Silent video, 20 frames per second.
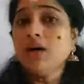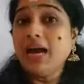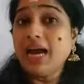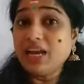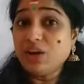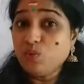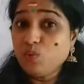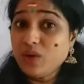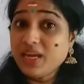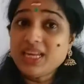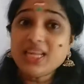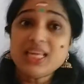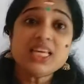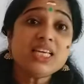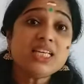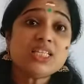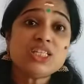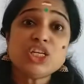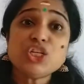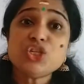And very
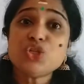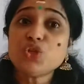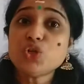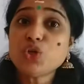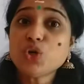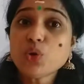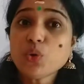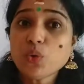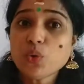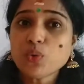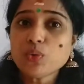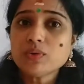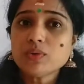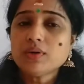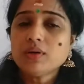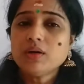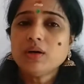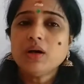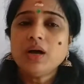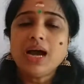easy to grow.
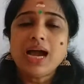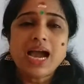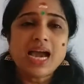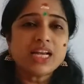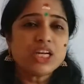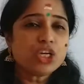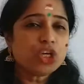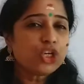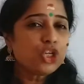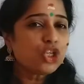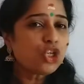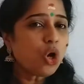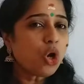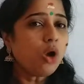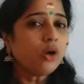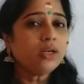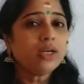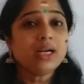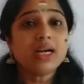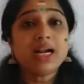And
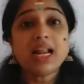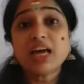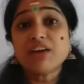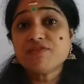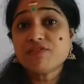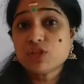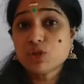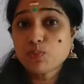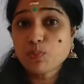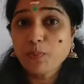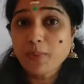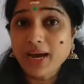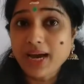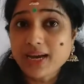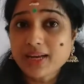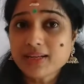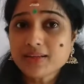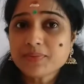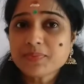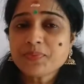short
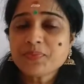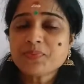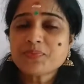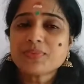lifespan.